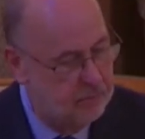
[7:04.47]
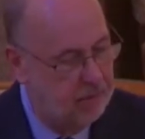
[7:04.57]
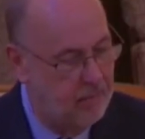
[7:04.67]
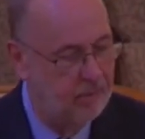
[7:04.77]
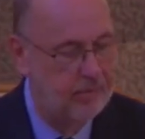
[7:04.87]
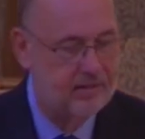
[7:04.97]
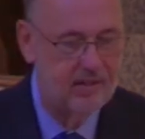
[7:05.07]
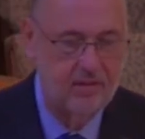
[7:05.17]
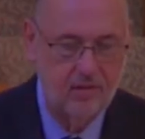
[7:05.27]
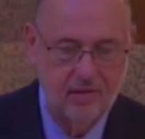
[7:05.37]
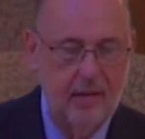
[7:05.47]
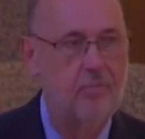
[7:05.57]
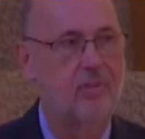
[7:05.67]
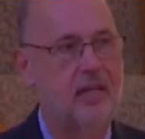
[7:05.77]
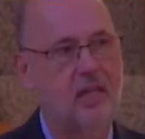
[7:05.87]
probably say the same
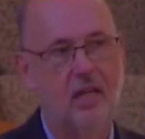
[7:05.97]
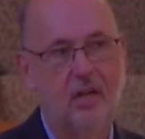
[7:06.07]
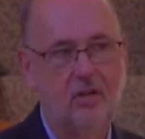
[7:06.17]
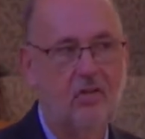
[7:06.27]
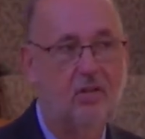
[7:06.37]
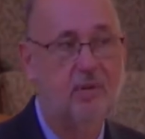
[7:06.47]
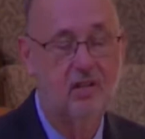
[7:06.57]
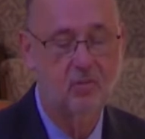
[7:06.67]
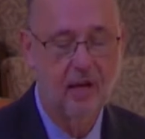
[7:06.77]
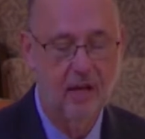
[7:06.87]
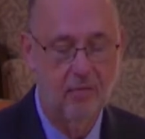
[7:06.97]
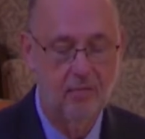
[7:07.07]
thing to you and me as well.